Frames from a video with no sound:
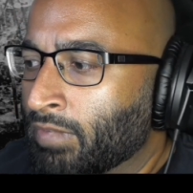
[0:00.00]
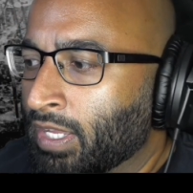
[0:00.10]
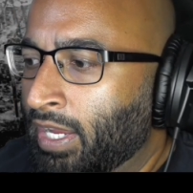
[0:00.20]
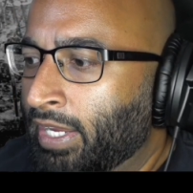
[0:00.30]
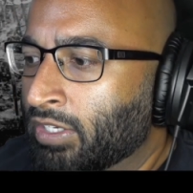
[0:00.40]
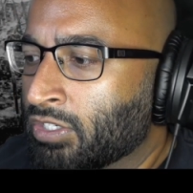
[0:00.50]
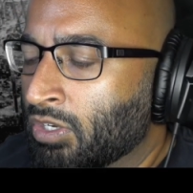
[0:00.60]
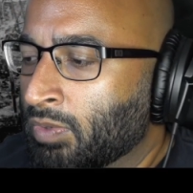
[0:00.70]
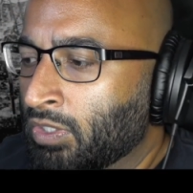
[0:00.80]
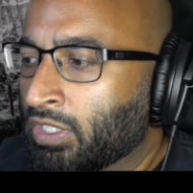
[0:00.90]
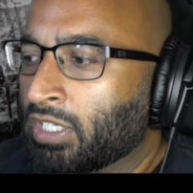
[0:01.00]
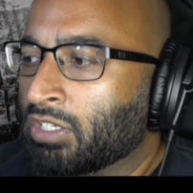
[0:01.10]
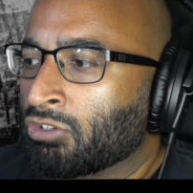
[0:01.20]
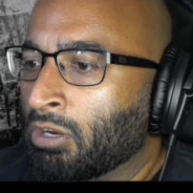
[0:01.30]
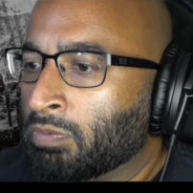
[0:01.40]
and so we looked at the
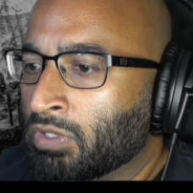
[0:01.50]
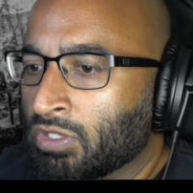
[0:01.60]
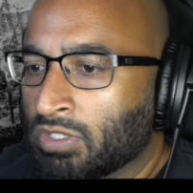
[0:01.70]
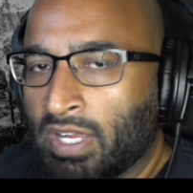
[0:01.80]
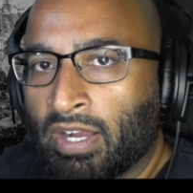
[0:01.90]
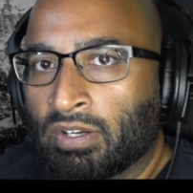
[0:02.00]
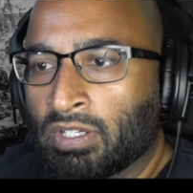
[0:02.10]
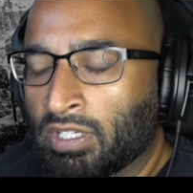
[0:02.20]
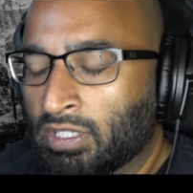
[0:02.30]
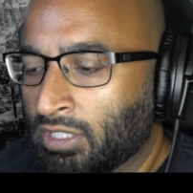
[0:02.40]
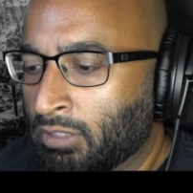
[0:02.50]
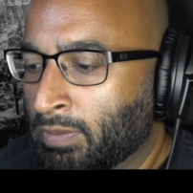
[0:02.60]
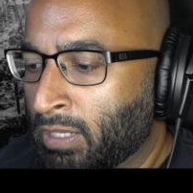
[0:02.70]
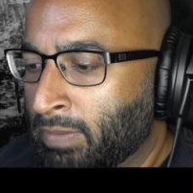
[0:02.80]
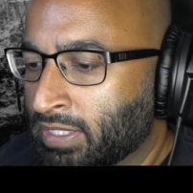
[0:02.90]
scriptures now a little bit
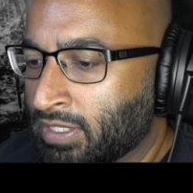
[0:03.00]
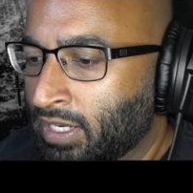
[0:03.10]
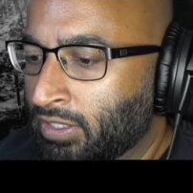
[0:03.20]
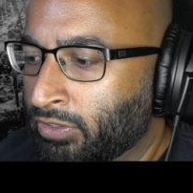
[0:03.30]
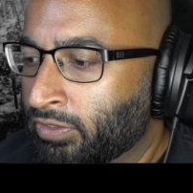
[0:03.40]
of mental health.